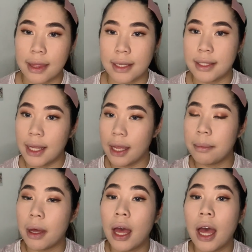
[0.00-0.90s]
the same
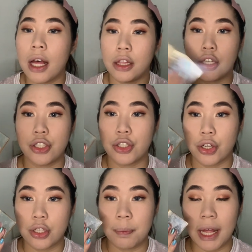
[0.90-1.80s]

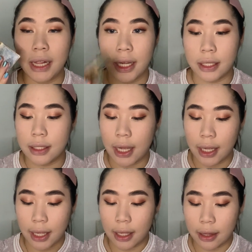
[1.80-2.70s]
Lustrous palette,
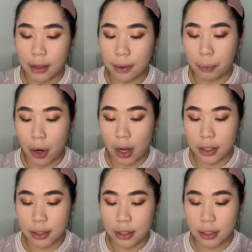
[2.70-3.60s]
taking the
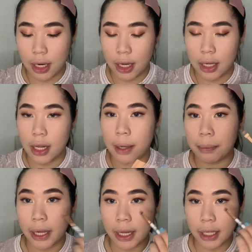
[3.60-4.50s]
bronze shade and
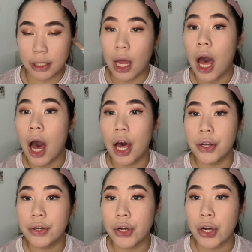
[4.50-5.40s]
applying it
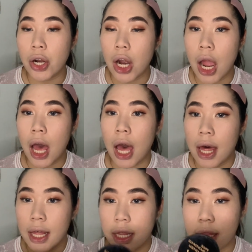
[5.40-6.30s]
under
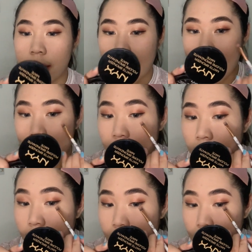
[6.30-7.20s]
the
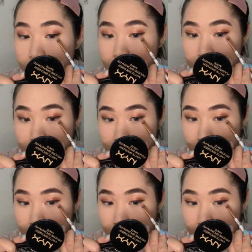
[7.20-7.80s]
eyes.